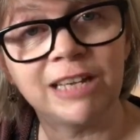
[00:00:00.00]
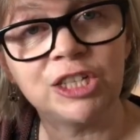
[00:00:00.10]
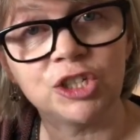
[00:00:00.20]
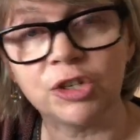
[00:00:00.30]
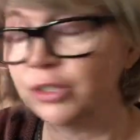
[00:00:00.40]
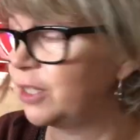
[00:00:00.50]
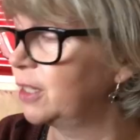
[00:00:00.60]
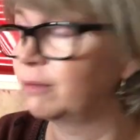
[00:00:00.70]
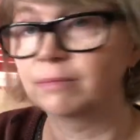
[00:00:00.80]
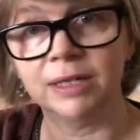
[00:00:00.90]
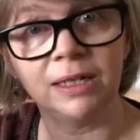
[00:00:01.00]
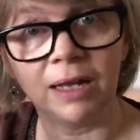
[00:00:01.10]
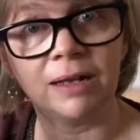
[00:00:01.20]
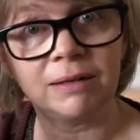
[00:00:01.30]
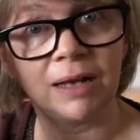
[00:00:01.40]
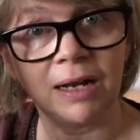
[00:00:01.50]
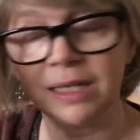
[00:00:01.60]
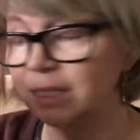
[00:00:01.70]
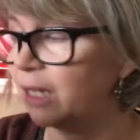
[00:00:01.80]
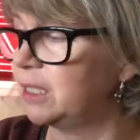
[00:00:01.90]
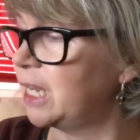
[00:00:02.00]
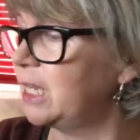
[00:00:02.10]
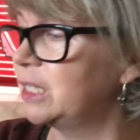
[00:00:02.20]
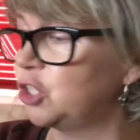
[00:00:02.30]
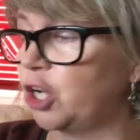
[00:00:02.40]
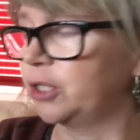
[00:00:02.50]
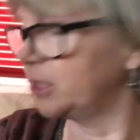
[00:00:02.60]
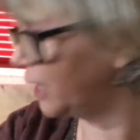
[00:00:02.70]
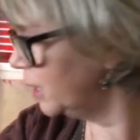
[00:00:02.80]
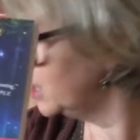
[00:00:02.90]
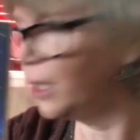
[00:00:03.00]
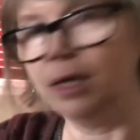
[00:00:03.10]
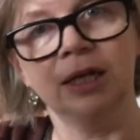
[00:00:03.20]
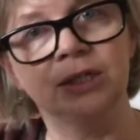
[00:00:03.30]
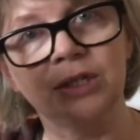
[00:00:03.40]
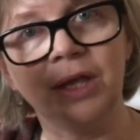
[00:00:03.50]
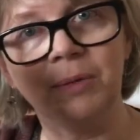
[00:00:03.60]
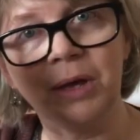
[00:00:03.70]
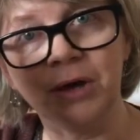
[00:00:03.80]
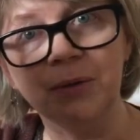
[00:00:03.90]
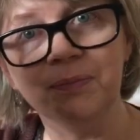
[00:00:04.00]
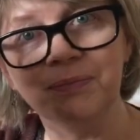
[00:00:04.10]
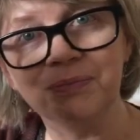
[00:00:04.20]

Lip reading: Enchanting. Oh, I'll take enchanting. So there we are.